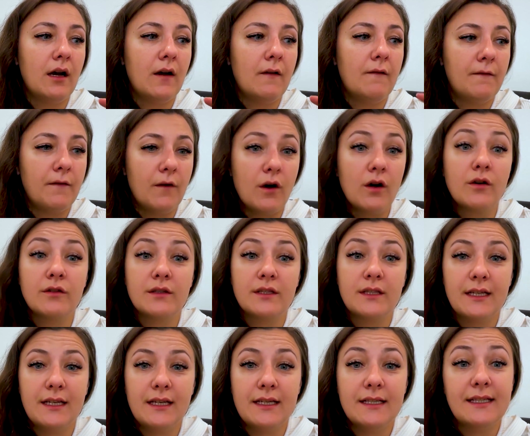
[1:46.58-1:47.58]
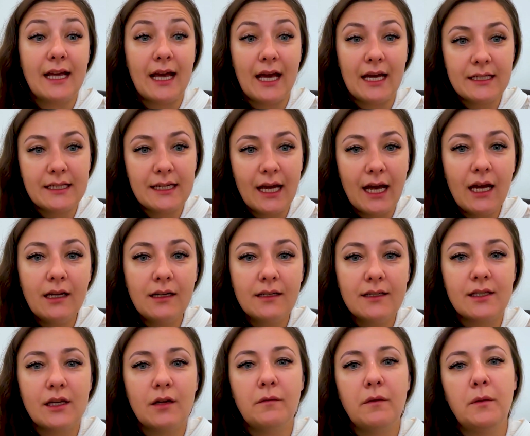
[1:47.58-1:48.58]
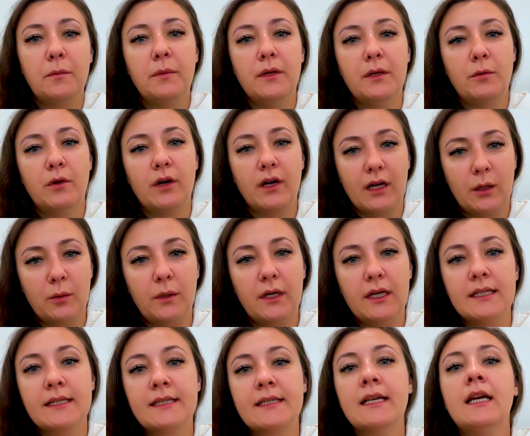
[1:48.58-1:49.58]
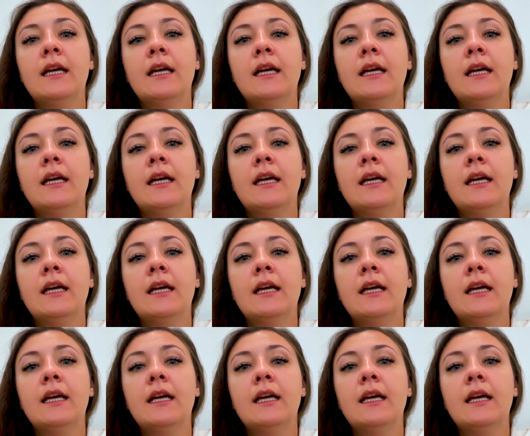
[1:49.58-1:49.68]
focus is Adtech. So we've been working with,